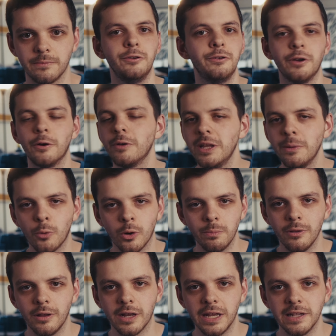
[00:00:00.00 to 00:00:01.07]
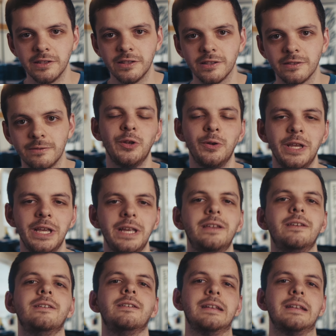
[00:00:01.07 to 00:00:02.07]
You don't need more plugins, you need